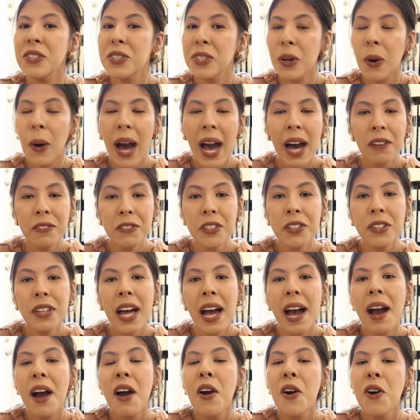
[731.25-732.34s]
So after
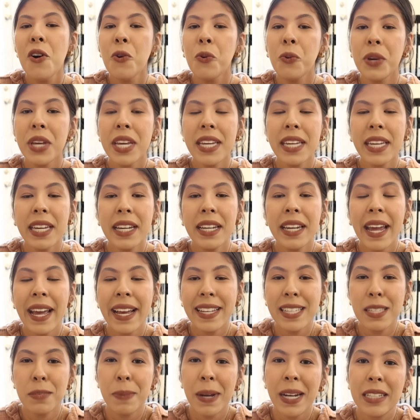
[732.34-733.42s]
that, we can
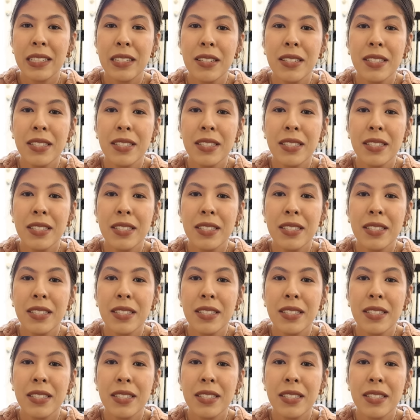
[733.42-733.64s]
expect